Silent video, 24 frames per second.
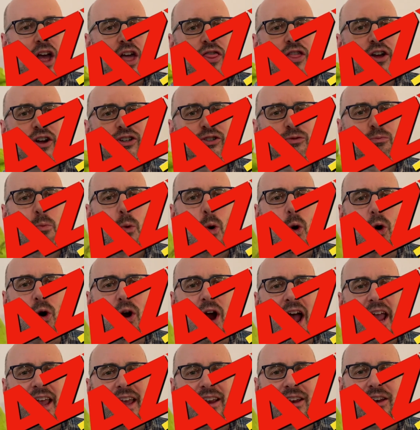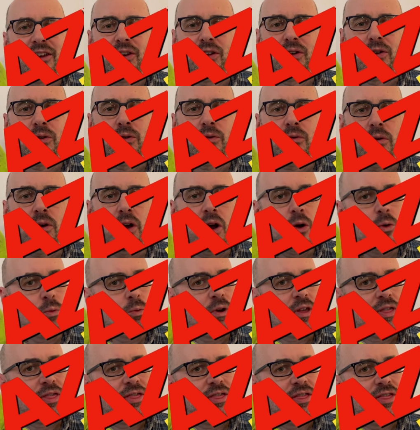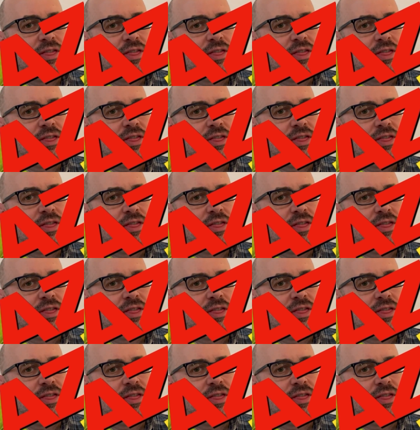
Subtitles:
There's more I can do with